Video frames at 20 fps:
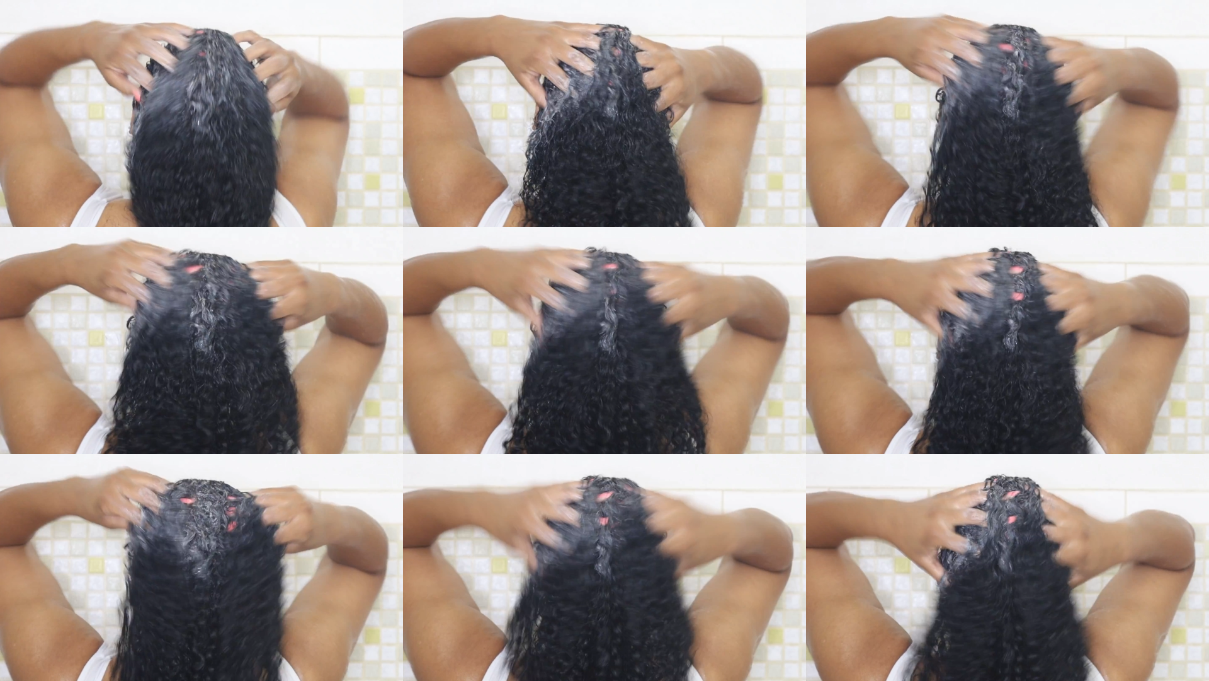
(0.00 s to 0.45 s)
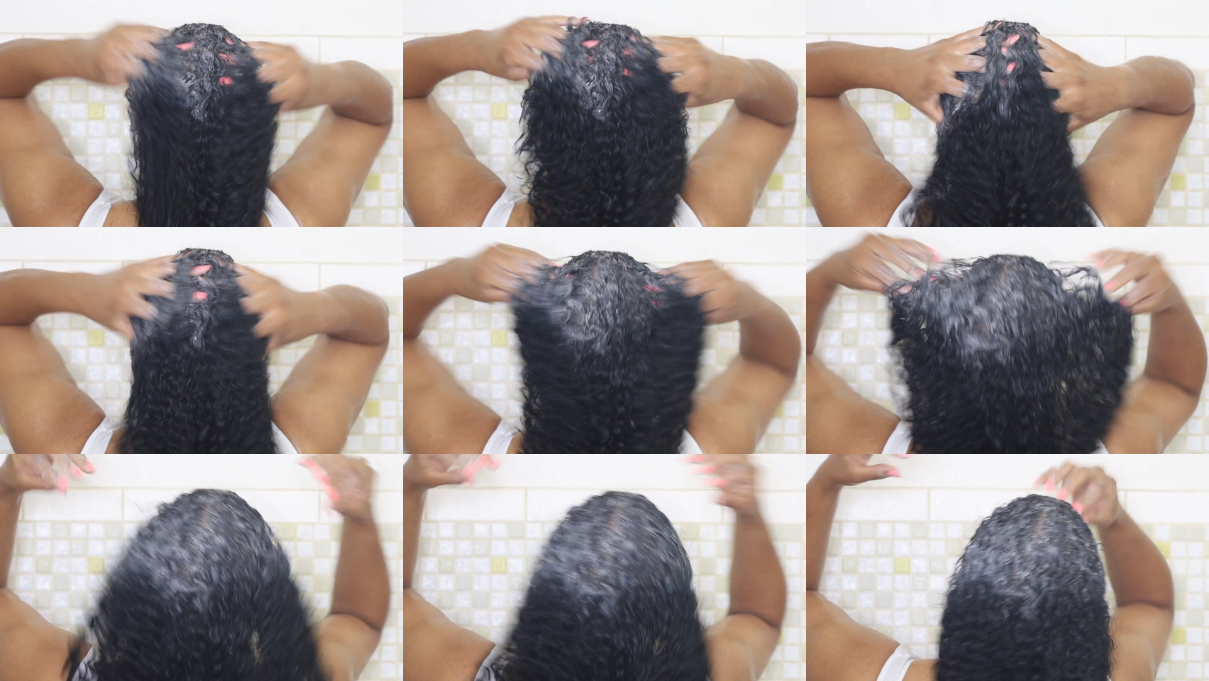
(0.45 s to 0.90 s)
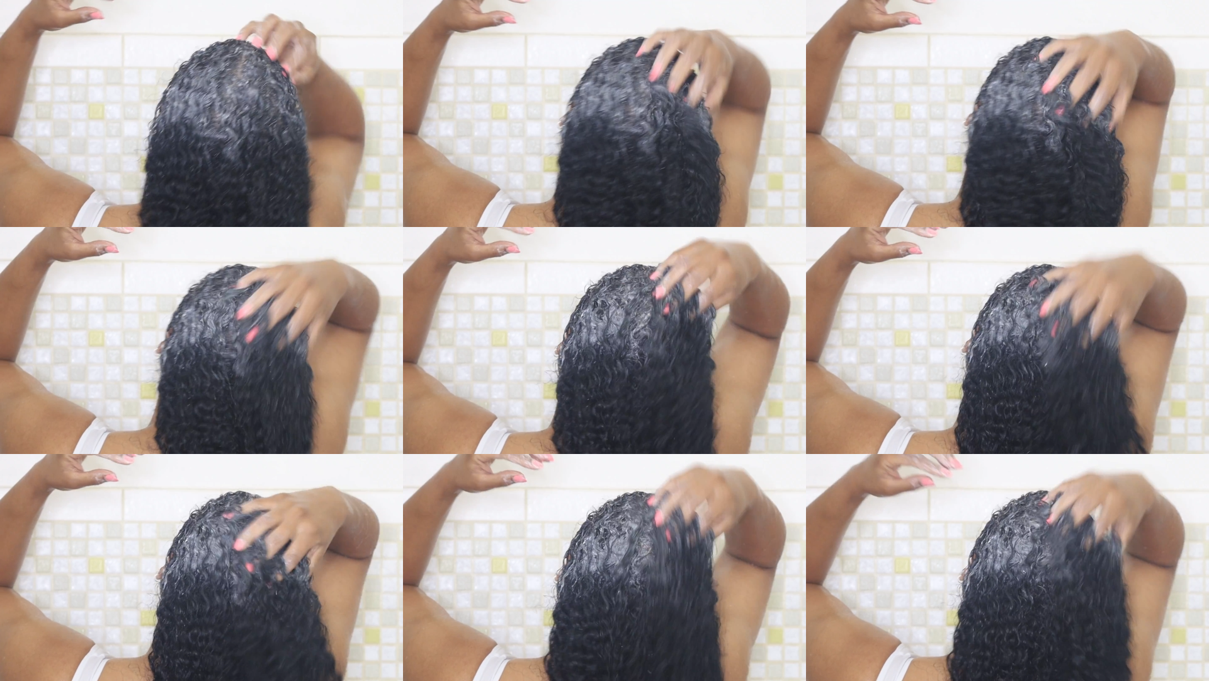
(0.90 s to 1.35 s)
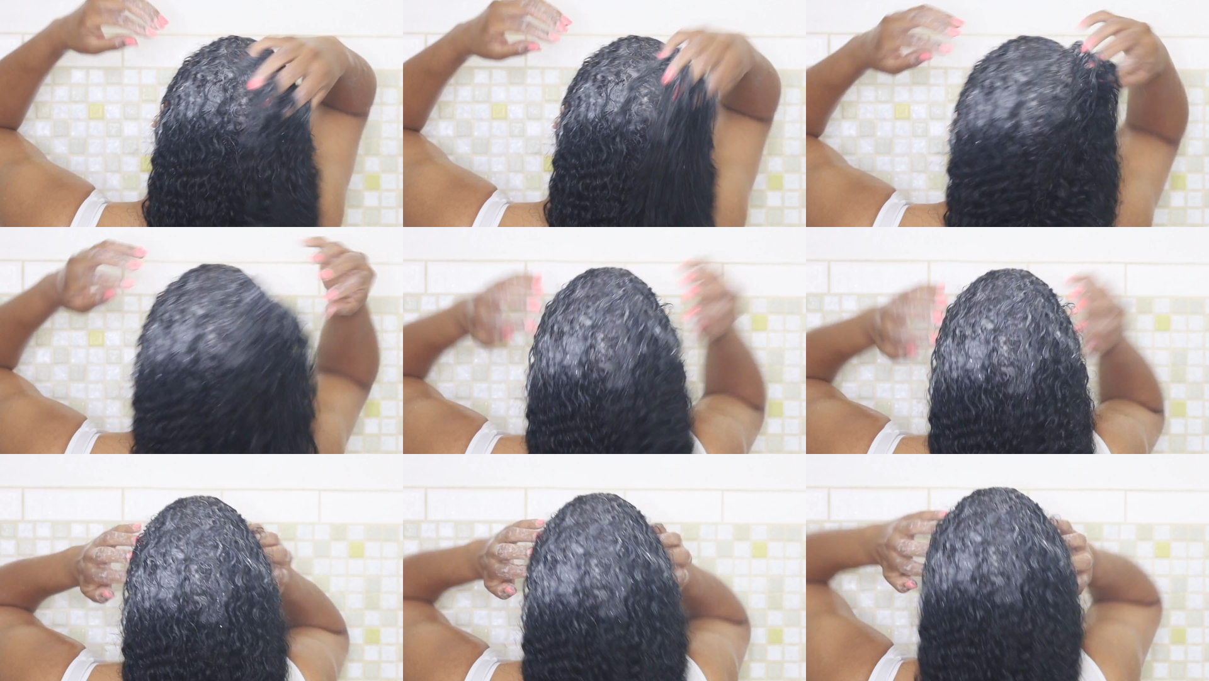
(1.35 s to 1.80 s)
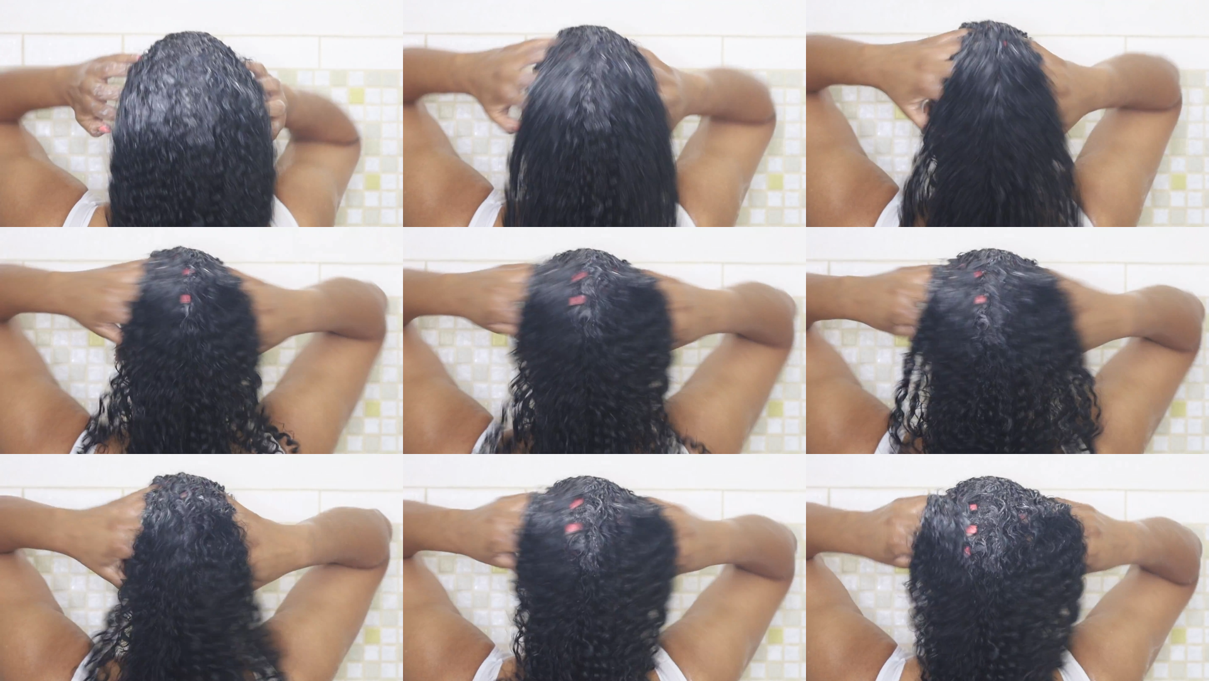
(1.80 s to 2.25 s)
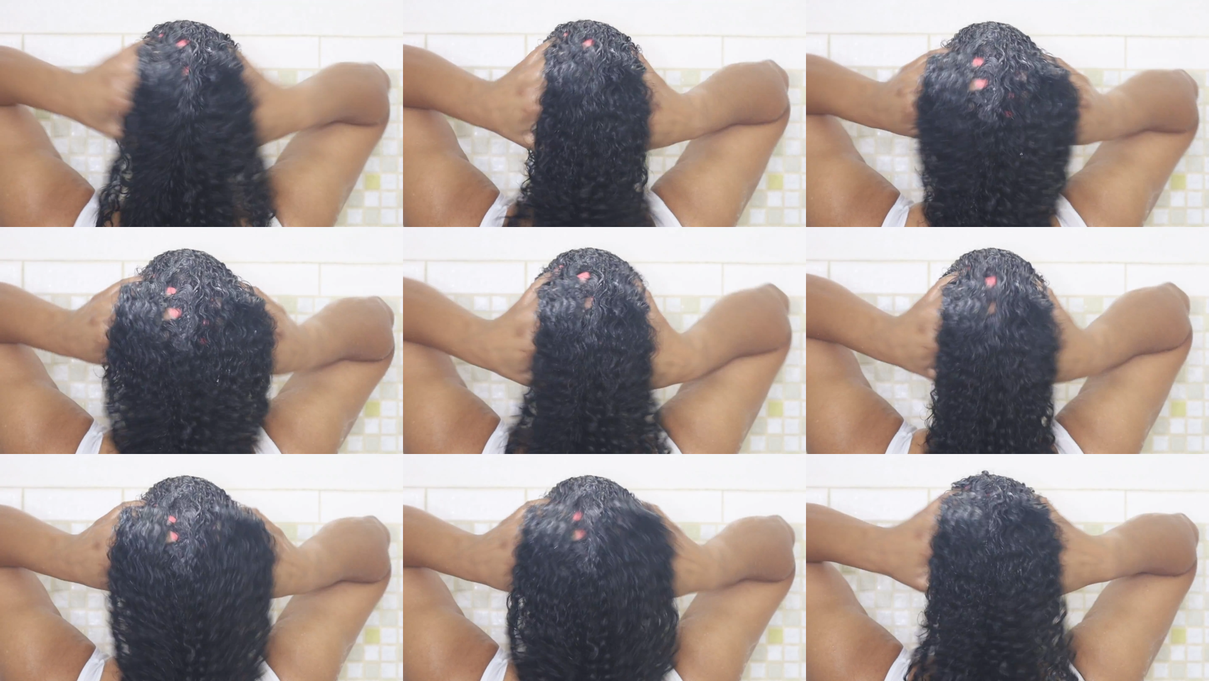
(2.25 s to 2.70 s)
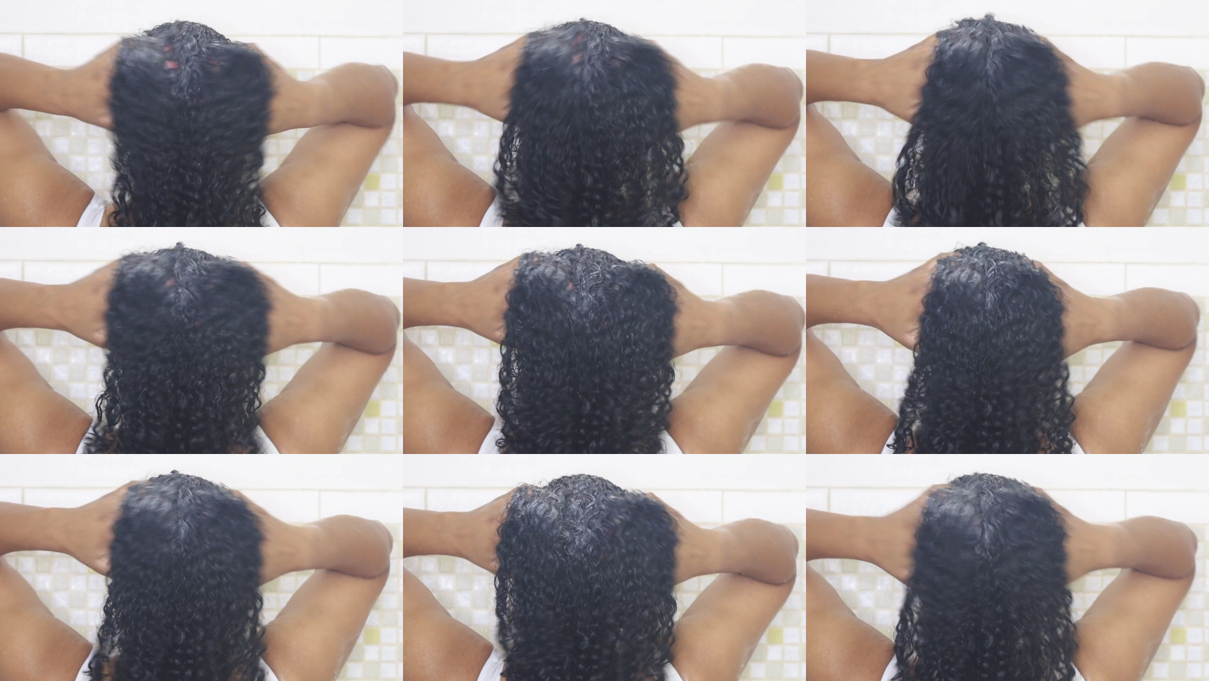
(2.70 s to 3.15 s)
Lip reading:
[unreadable: no face in view]